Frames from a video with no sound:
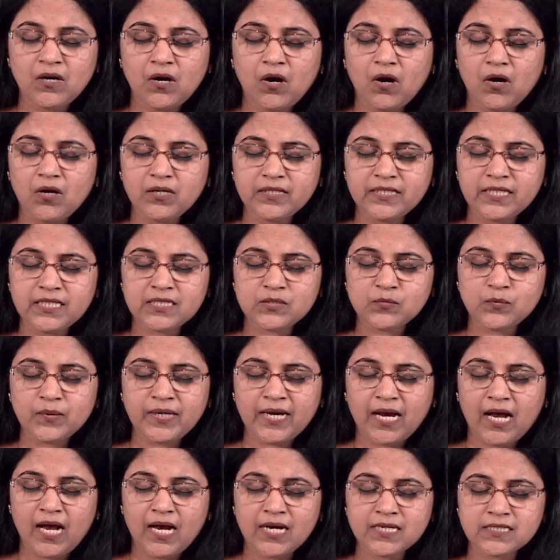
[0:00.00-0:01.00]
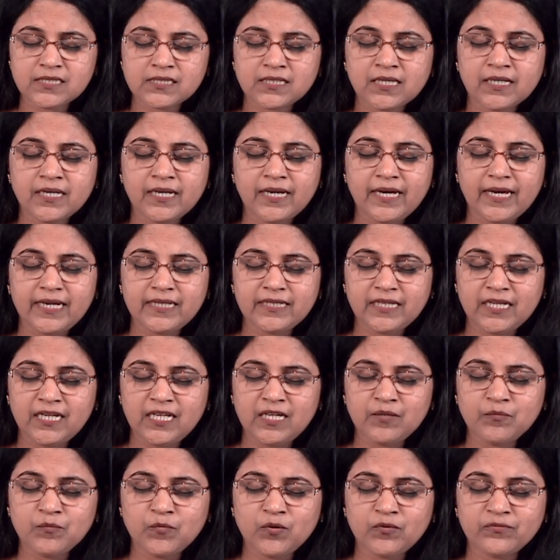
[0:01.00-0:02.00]
All these we ask in the
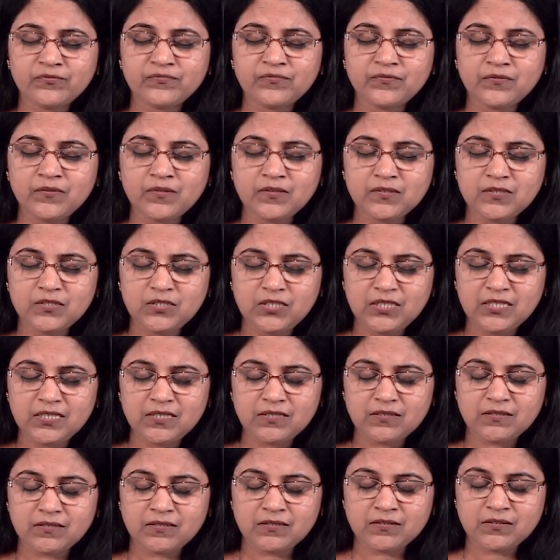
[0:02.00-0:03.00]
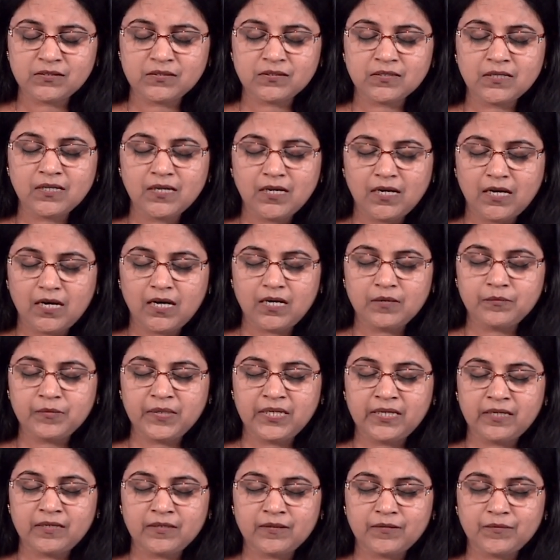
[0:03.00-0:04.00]
name of Jesus.
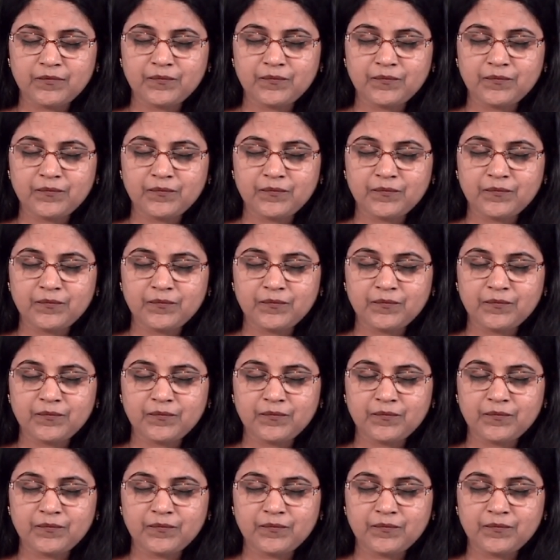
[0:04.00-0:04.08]
Amen.